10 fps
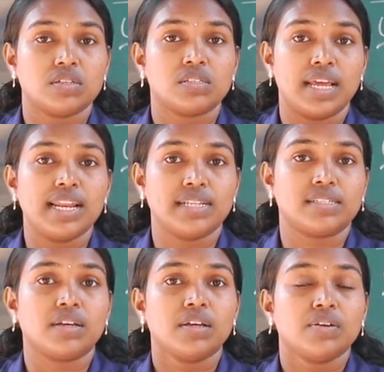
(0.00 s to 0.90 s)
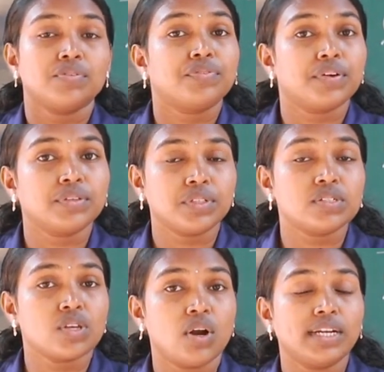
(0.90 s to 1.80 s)
sold
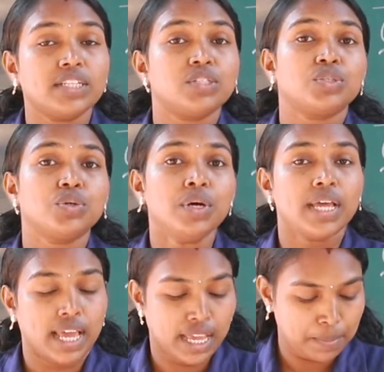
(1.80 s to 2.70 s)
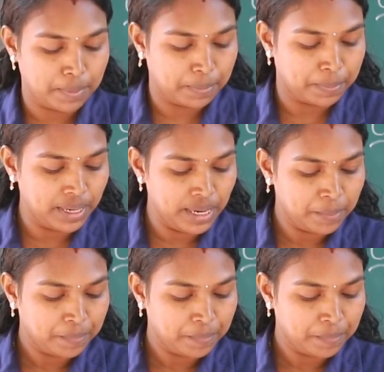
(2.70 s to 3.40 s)
it to any people?